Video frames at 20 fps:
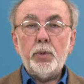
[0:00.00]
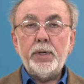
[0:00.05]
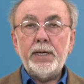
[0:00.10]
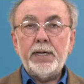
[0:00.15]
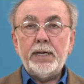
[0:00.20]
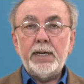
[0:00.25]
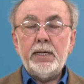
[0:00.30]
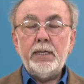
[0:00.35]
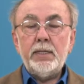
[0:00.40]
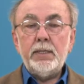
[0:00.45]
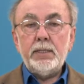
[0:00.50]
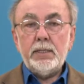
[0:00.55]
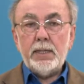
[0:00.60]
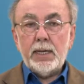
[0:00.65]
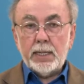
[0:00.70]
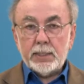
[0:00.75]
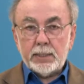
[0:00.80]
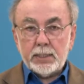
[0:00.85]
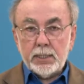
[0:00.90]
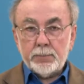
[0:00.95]
where
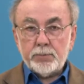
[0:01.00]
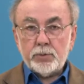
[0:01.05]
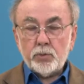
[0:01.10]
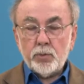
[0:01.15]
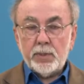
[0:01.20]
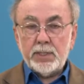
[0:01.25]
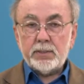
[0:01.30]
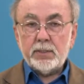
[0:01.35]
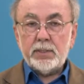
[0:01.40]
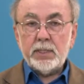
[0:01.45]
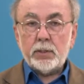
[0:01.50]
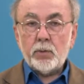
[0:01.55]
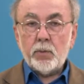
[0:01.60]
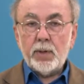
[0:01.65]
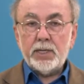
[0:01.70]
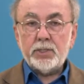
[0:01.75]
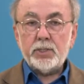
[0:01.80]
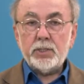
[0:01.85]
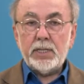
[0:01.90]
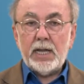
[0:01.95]
attempts to answer the
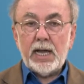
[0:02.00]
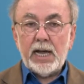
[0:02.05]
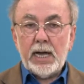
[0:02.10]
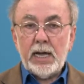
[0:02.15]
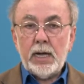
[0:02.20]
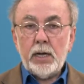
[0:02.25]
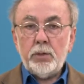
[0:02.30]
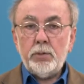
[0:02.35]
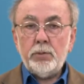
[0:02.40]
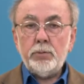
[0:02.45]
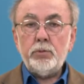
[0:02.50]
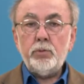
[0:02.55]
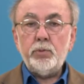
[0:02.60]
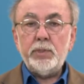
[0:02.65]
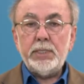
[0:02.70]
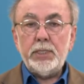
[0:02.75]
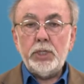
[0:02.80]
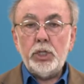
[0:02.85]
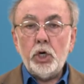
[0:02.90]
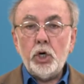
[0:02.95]
question, how do
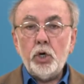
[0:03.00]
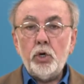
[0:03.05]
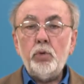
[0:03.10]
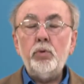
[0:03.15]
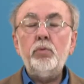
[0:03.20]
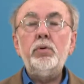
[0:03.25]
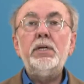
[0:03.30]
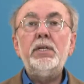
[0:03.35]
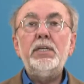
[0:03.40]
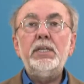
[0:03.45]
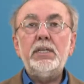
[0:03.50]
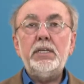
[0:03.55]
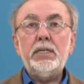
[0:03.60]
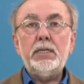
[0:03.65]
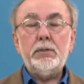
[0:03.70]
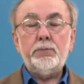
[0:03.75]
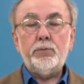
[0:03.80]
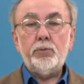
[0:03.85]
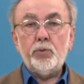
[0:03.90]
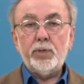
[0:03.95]
we know
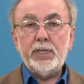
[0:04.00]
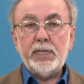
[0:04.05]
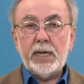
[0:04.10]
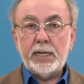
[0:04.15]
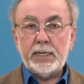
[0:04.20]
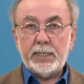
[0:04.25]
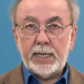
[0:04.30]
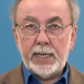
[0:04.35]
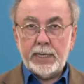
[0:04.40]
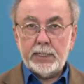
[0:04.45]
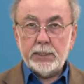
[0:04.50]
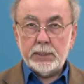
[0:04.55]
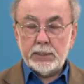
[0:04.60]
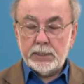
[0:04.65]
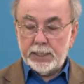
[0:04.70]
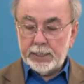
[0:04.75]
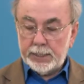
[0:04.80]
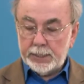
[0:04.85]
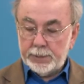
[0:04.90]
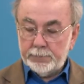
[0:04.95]
if we are
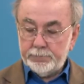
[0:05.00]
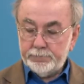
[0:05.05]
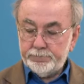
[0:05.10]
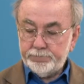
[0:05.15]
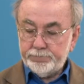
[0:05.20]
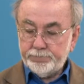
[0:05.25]
getting there?